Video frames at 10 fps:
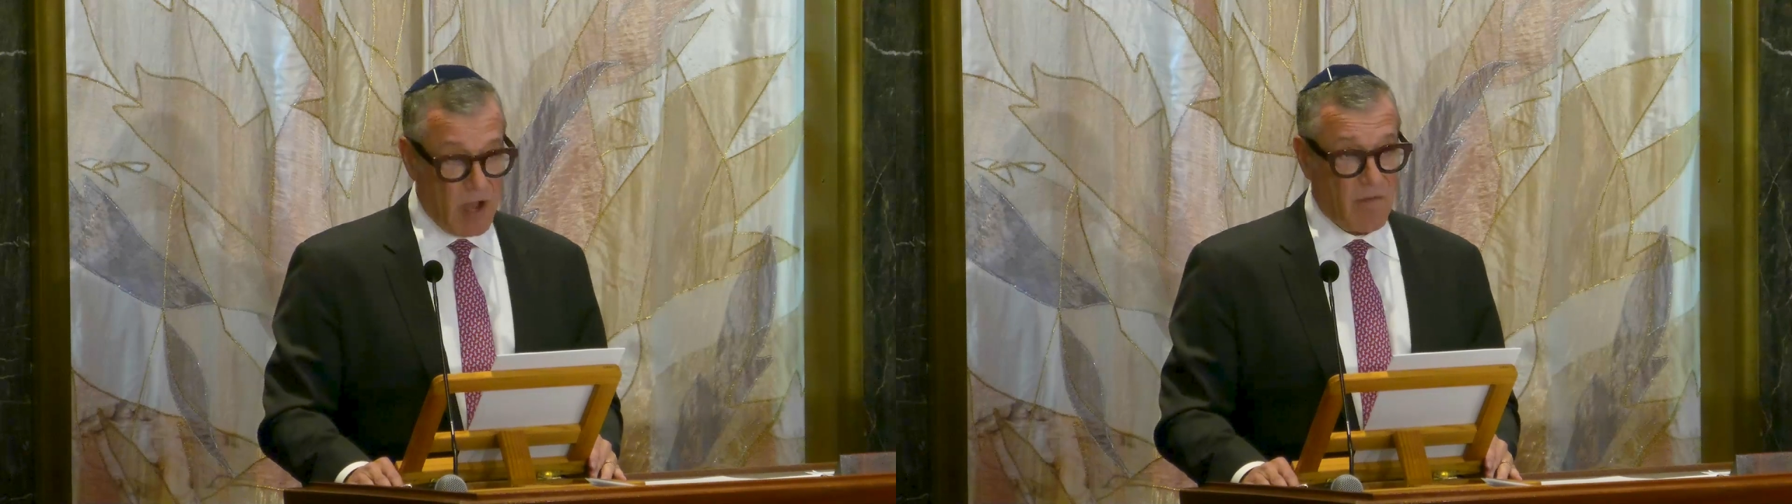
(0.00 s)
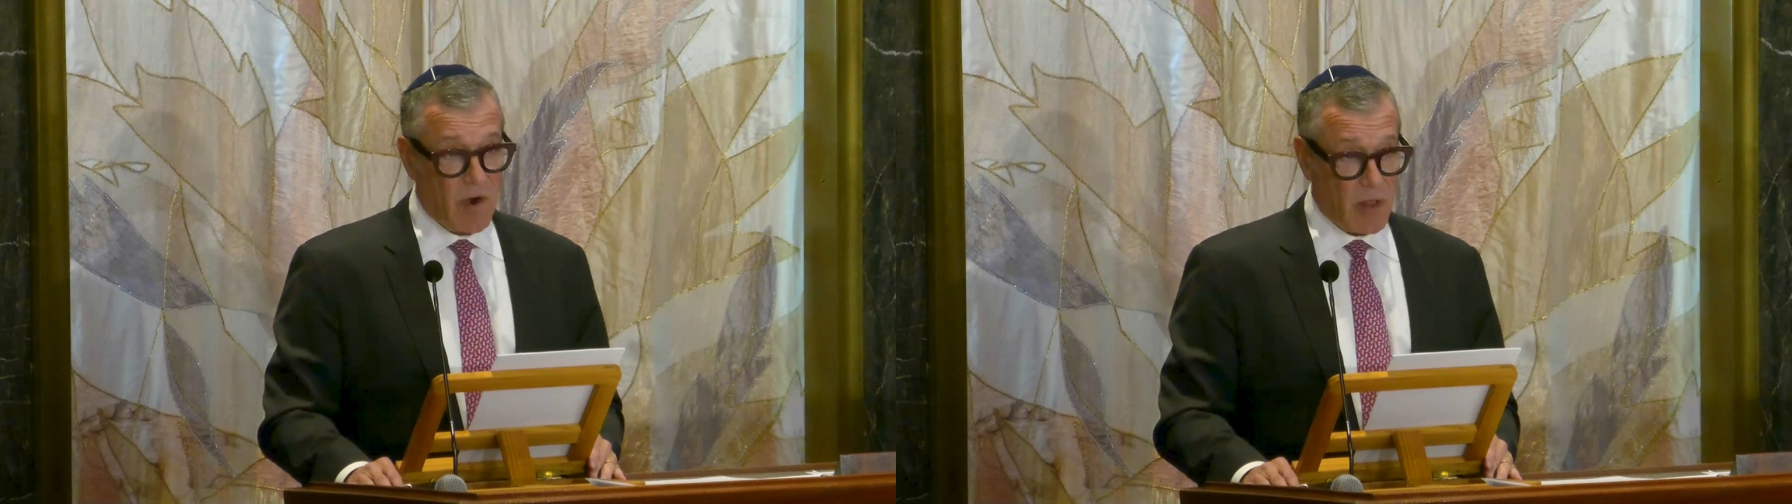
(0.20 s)

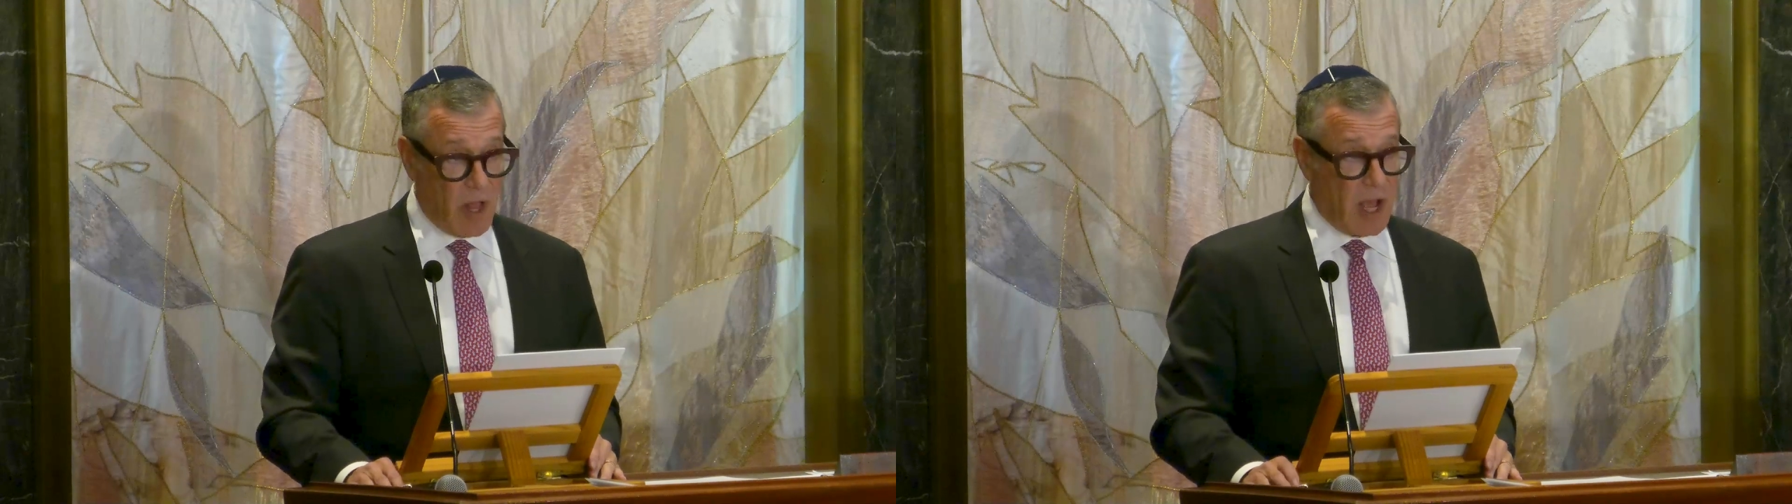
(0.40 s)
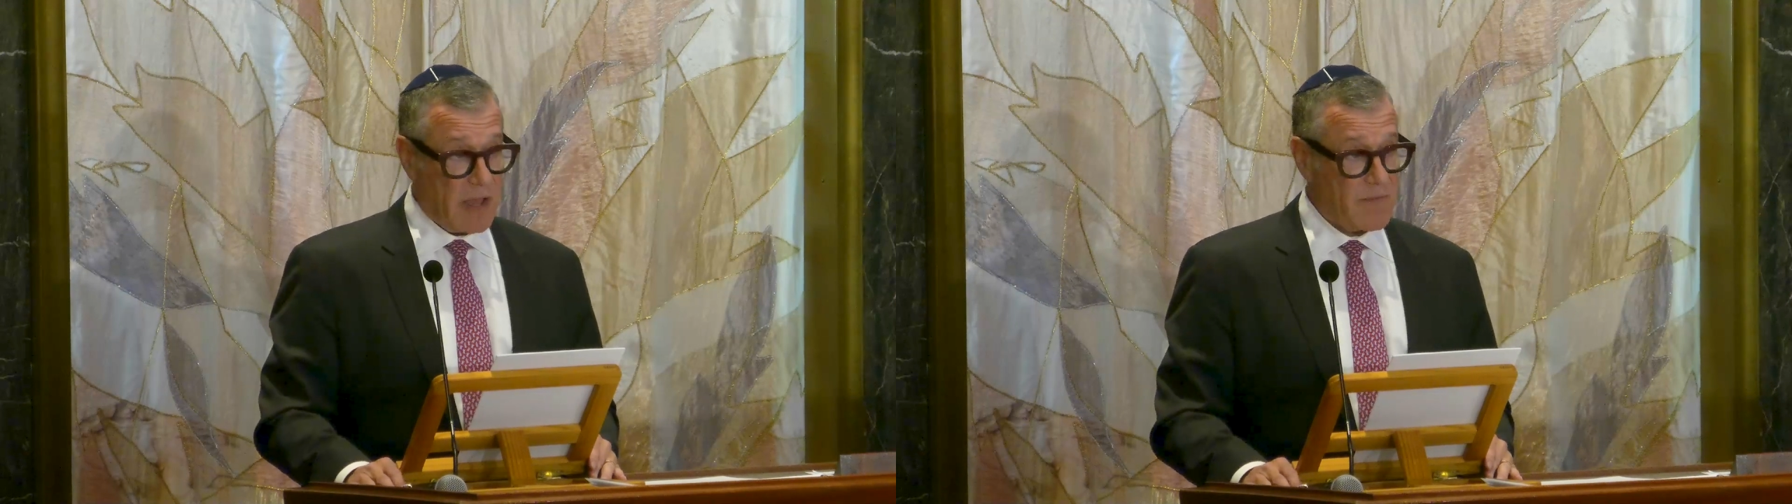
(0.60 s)
of our
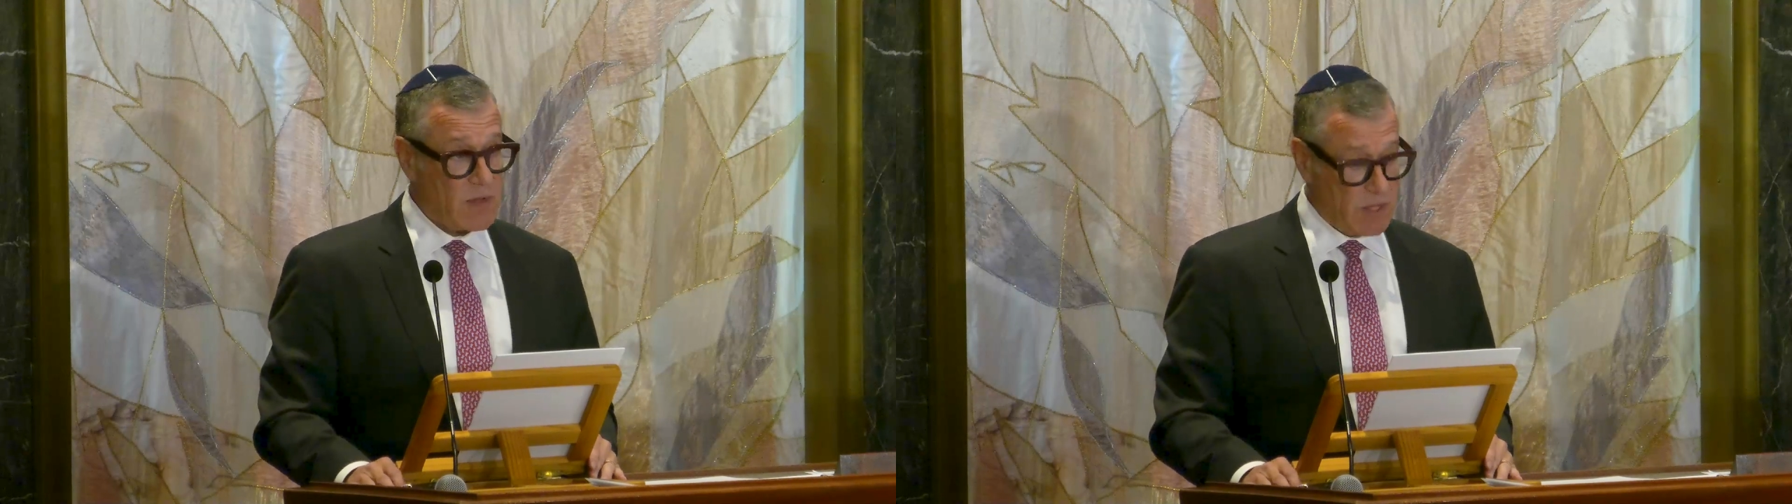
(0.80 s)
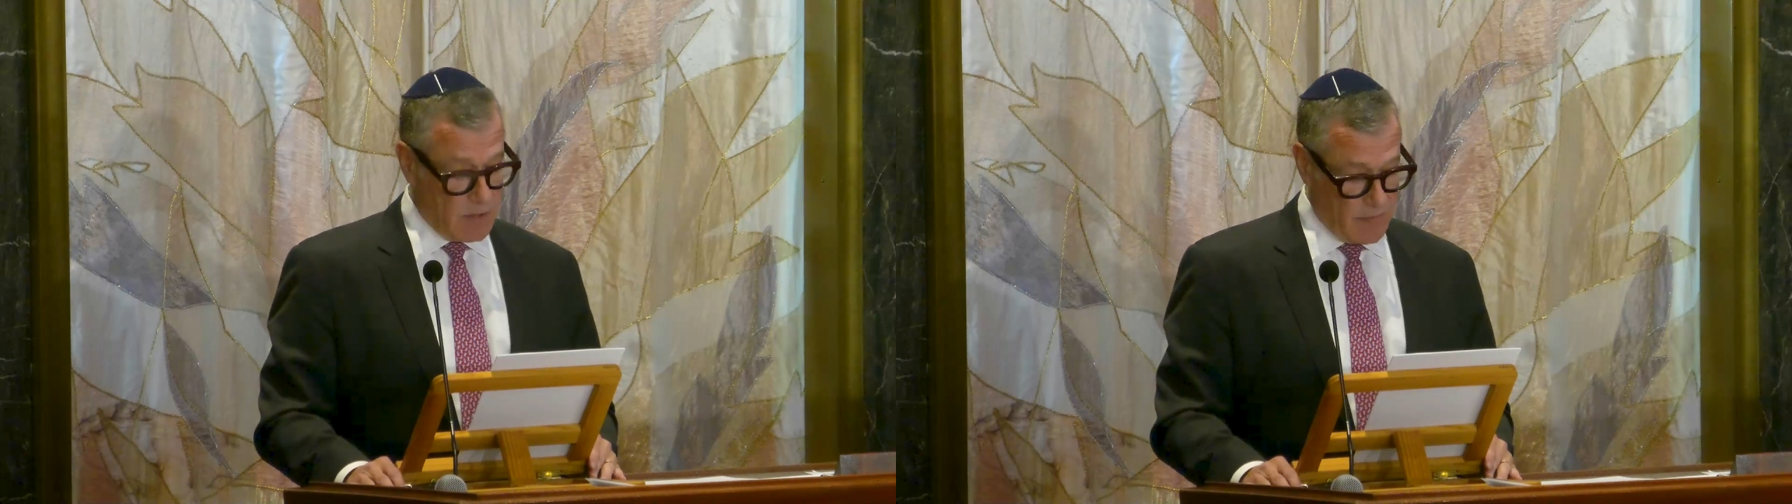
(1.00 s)
lives.